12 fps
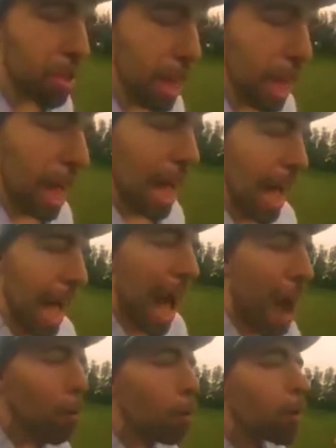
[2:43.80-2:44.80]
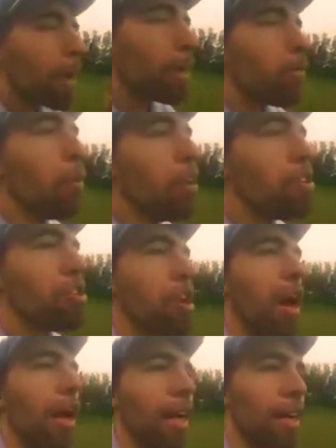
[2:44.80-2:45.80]
is how can we
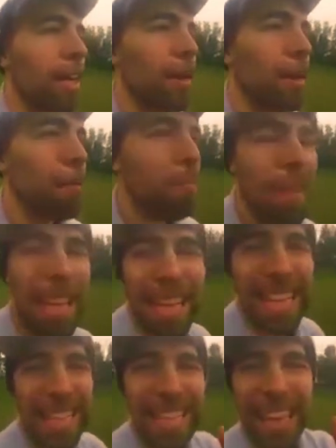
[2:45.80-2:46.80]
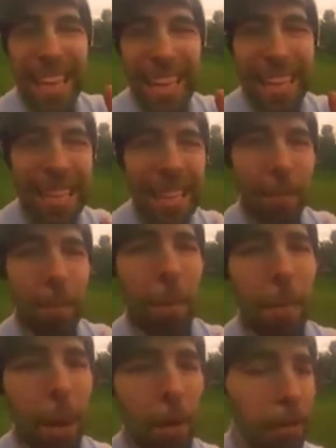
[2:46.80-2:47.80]
chunk. Second tip
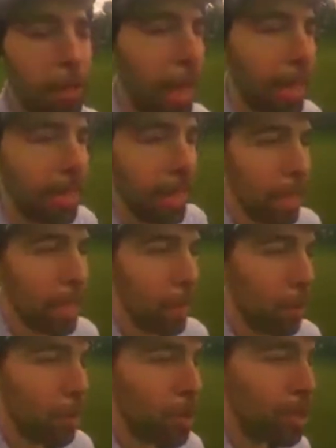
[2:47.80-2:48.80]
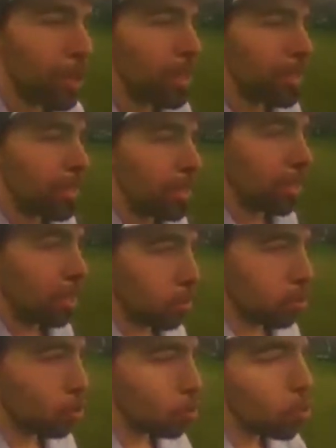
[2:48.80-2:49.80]
about that, which is
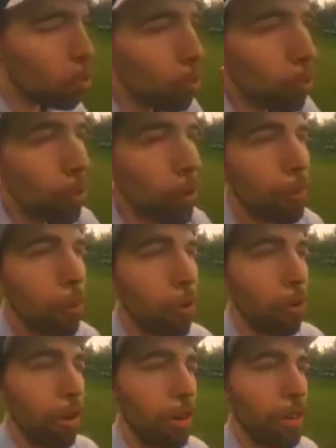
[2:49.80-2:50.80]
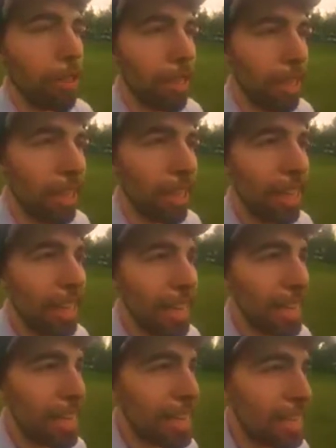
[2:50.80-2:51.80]
super important,
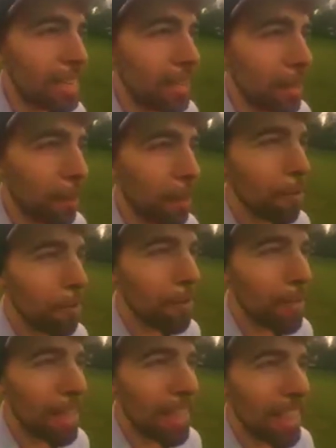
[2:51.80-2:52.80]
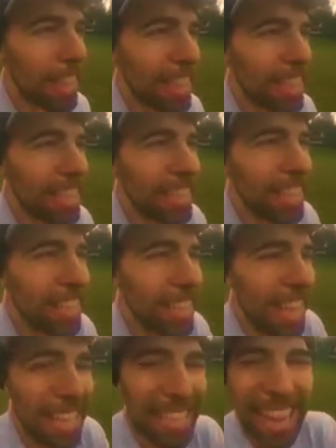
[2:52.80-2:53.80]
is this
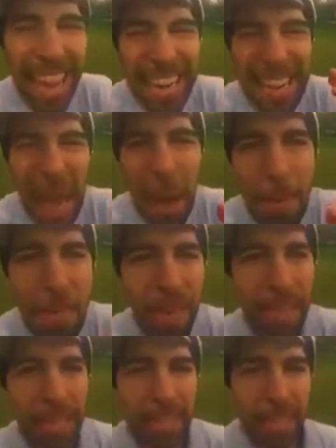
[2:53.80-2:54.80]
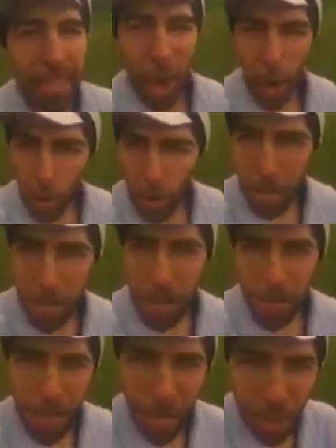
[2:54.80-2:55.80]
is dynamic.
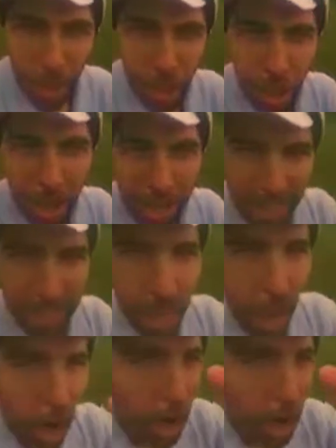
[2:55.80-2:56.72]
Remember, the chunks